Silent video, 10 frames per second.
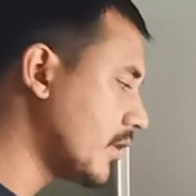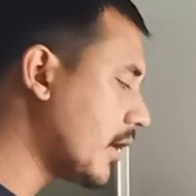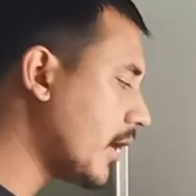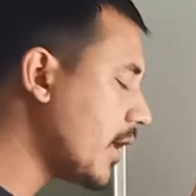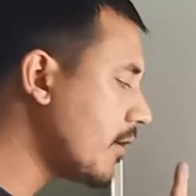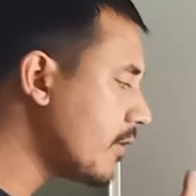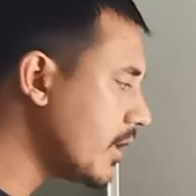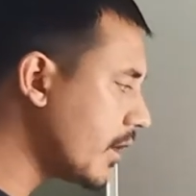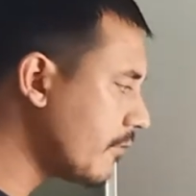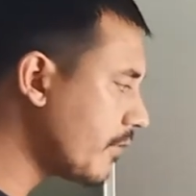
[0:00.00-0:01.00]
The
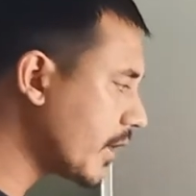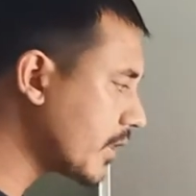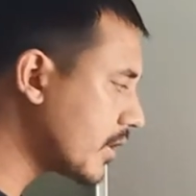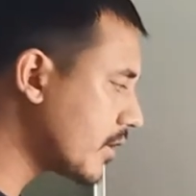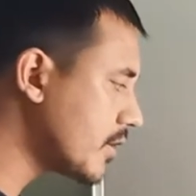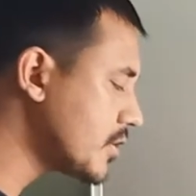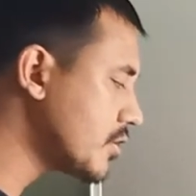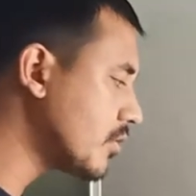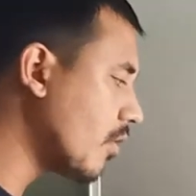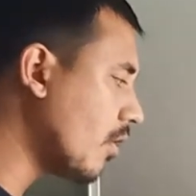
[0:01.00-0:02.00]
area vector
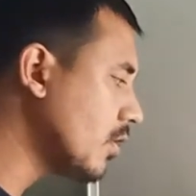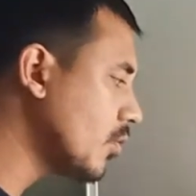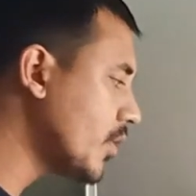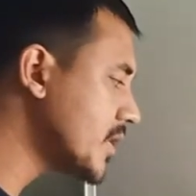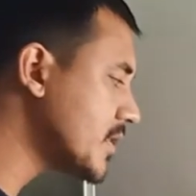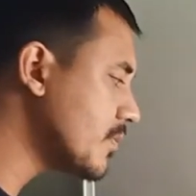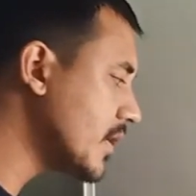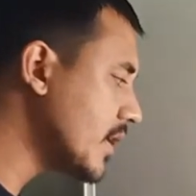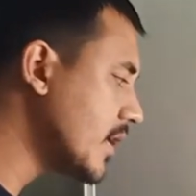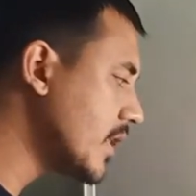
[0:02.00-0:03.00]
should always
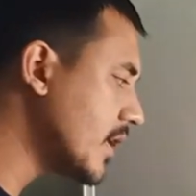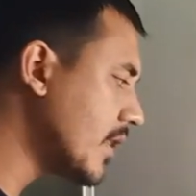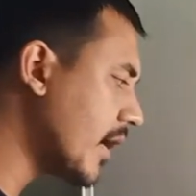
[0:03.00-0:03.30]
be in